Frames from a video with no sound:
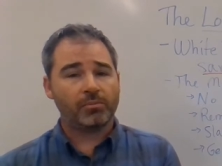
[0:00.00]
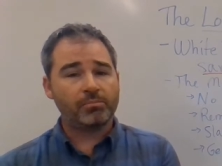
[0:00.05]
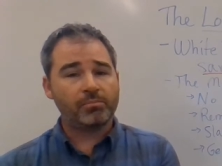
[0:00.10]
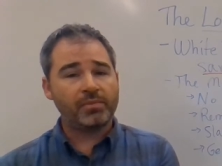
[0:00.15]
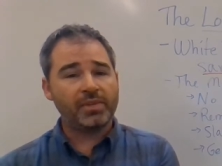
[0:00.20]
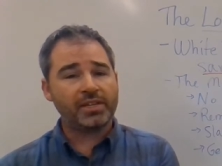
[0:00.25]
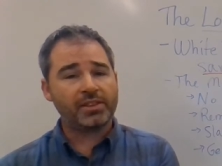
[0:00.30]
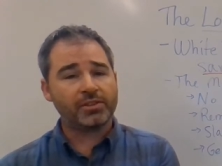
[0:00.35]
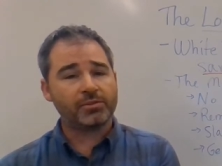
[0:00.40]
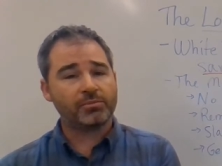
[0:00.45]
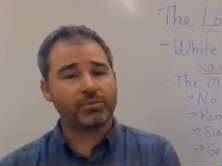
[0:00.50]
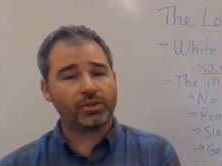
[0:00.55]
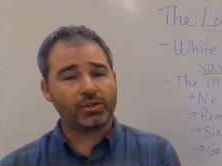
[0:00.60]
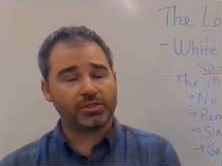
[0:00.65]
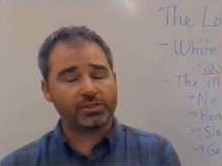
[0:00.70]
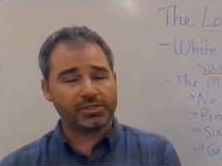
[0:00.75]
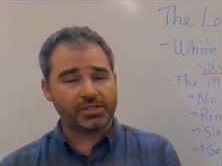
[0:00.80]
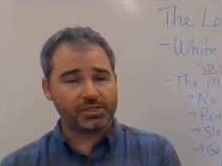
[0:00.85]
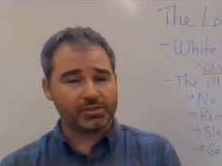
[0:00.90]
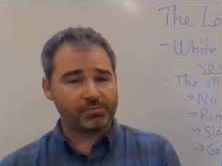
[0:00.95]
A myth
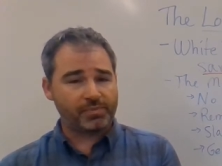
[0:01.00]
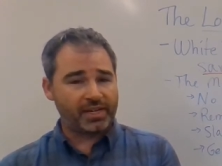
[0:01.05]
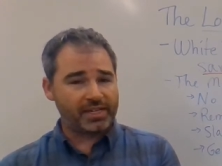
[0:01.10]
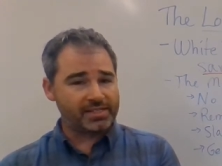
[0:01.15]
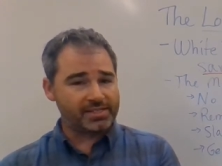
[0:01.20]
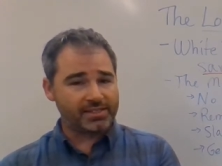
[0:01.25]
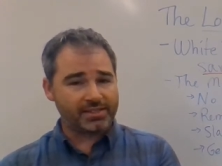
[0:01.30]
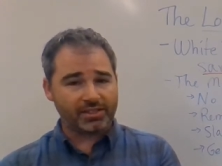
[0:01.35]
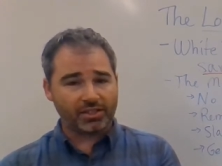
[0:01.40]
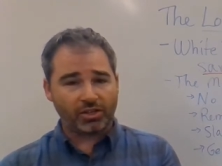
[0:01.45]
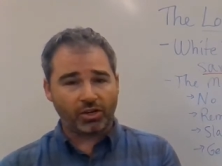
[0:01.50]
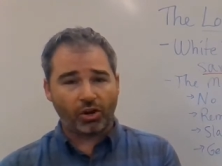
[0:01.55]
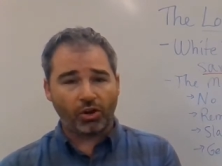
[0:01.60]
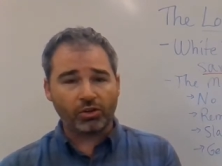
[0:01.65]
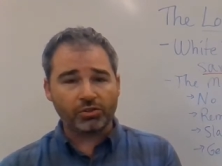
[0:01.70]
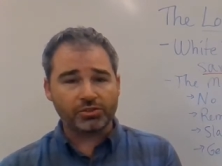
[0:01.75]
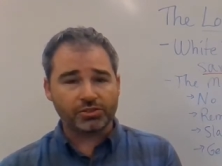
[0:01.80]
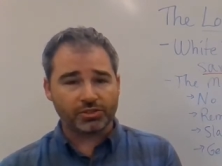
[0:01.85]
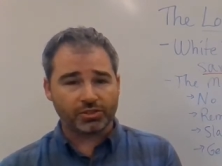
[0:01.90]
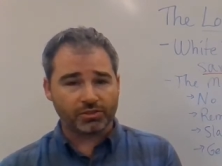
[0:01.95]
emerges based in the
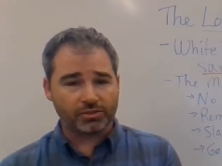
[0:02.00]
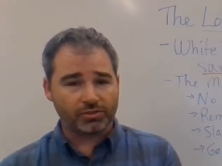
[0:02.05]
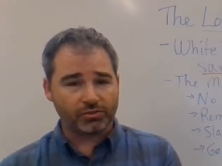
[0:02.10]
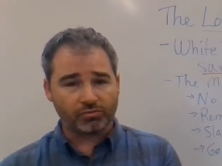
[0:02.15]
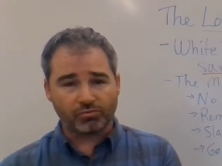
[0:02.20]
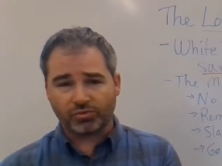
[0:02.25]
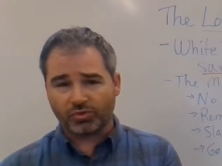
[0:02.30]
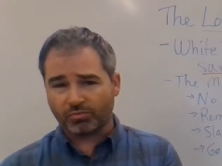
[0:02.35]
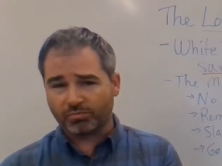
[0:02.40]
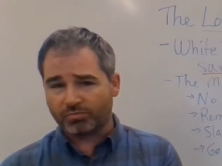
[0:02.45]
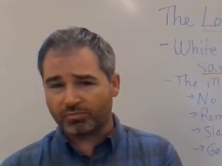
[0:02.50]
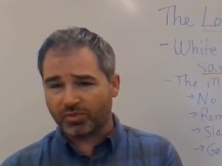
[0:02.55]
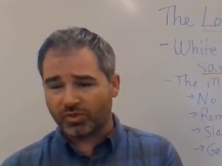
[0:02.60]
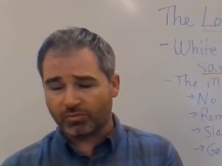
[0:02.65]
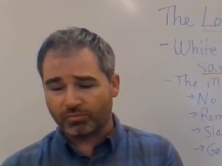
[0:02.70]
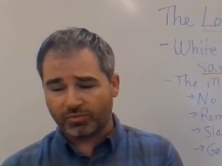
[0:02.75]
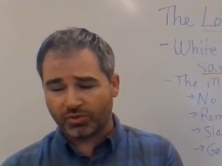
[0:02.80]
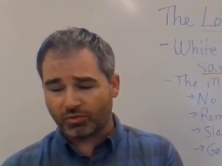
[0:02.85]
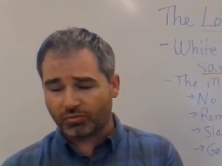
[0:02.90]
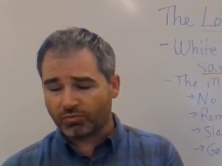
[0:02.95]
culture, the, the,
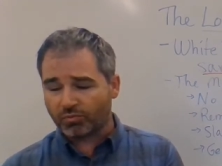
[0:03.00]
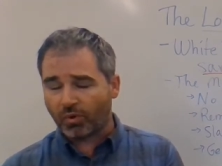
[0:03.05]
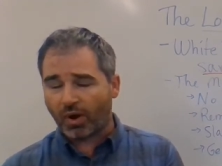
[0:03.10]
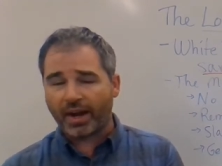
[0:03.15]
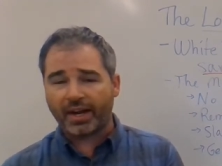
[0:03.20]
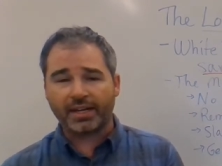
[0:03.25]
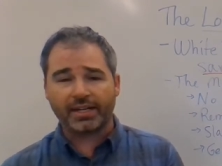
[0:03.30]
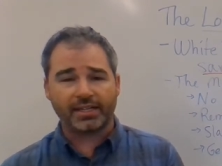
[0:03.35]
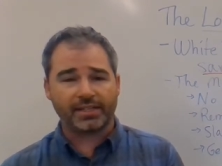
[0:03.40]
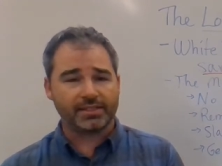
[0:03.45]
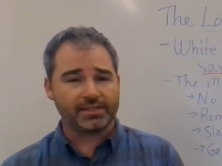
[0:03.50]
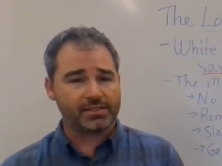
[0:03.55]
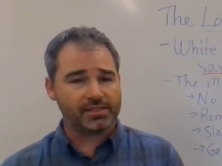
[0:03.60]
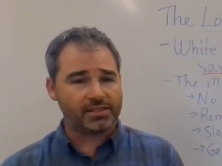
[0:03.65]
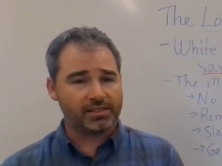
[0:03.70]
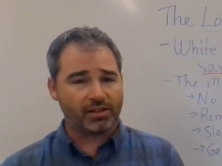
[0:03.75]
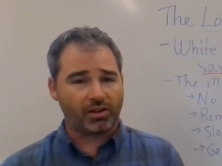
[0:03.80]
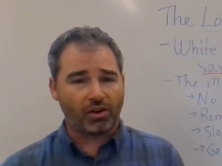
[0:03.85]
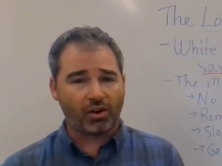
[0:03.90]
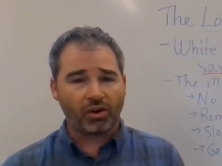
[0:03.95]
the writings,
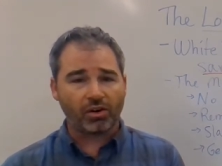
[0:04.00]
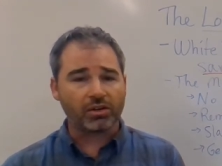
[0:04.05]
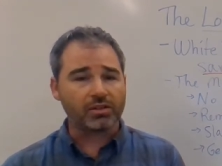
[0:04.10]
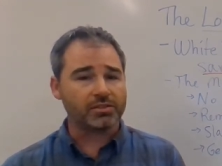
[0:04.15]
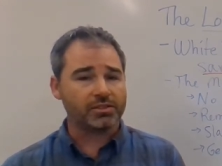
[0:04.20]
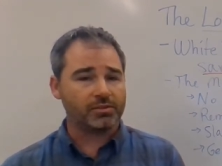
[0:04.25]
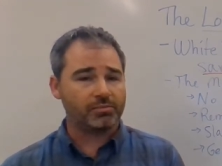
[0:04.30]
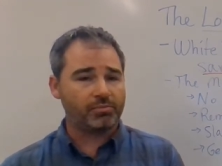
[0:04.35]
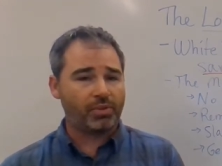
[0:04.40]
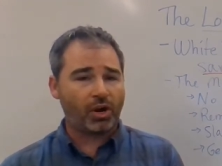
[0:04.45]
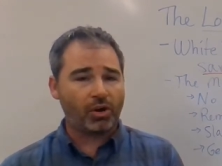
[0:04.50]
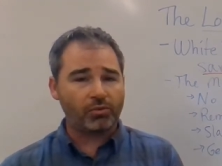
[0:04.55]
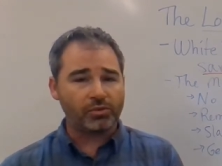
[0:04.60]
the art, the